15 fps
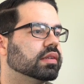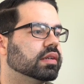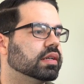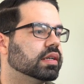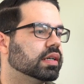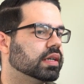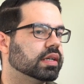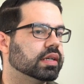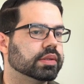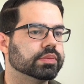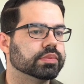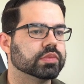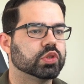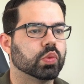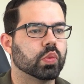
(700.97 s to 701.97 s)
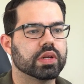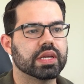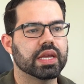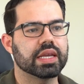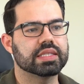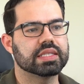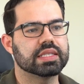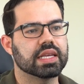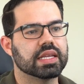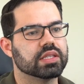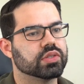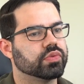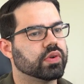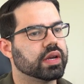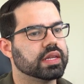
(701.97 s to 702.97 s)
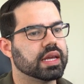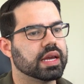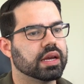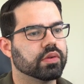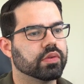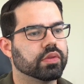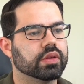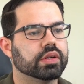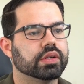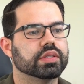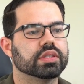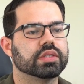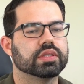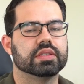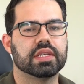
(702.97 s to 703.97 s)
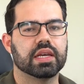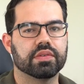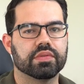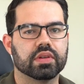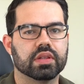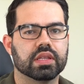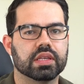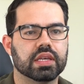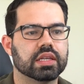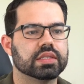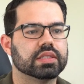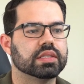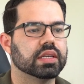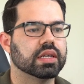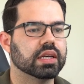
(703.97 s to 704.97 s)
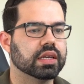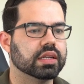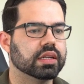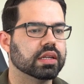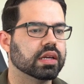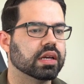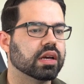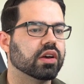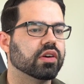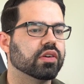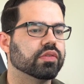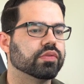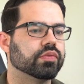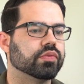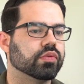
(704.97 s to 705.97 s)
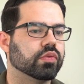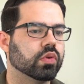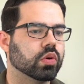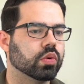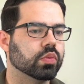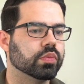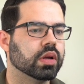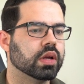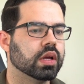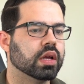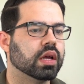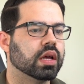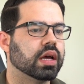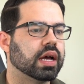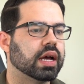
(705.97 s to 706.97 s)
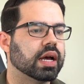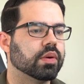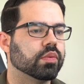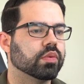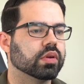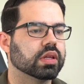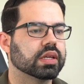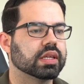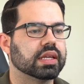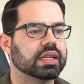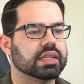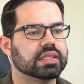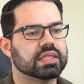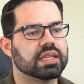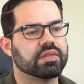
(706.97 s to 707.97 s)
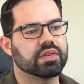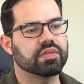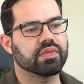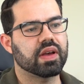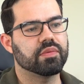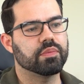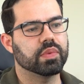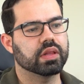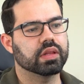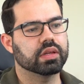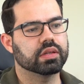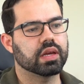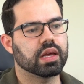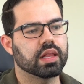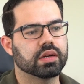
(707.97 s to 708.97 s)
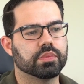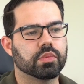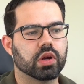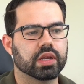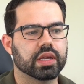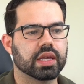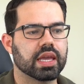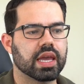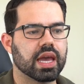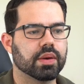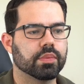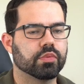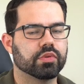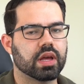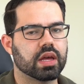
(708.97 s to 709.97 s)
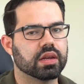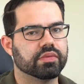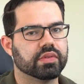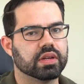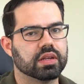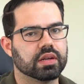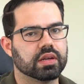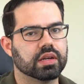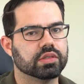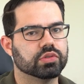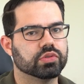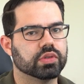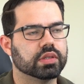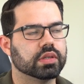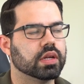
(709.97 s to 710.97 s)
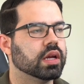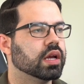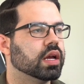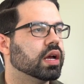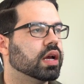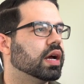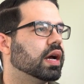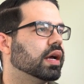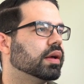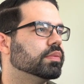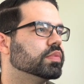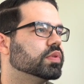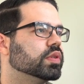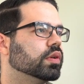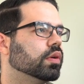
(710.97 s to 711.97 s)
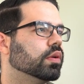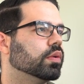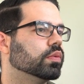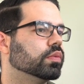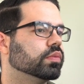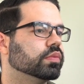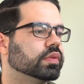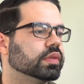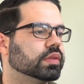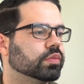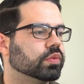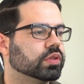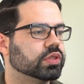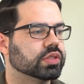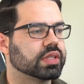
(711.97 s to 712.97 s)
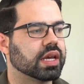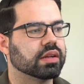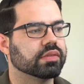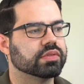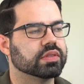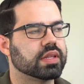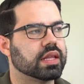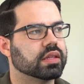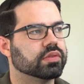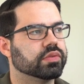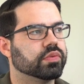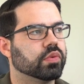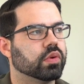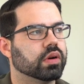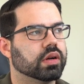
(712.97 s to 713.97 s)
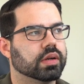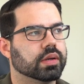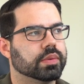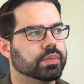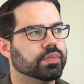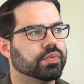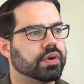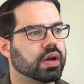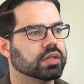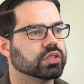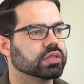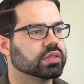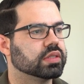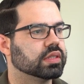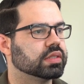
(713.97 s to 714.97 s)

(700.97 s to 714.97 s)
28 cents right now, there's definitely a ton of room. We're looking at a $75 million market cap. We're not even at 100. So which is kind of standard for a project that's